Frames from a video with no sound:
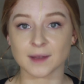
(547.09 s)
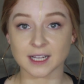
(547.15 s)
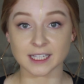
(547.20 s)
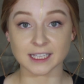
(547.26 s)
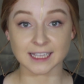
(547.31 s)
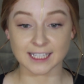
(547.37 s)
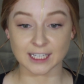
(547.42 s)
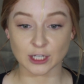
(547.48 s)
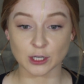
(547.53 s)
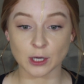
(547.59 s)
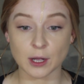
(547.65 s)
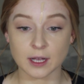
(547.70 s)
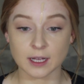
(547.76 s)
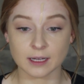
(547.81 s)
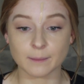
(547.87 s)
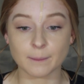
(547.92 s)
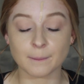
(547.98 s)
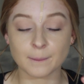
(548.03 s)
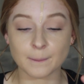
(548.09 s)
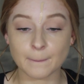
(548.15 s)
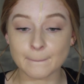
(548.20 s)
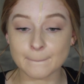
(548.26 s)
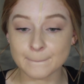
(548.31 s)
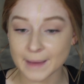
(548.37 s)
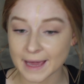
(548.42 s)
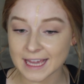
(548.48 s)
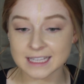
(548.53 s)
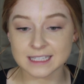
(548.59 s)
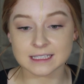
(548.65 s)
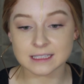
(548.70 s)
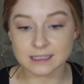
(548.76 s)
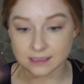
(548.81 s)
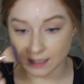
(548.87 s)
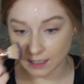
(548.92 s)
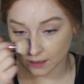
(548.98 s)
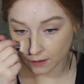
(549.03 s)
clear
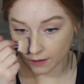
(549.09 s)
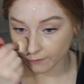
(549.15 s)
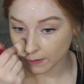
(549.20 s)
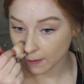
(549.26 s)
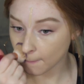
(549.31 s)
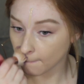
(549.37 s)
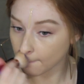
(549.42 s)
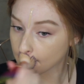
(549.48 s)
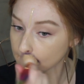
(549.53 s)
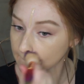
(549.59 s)
base. I love it.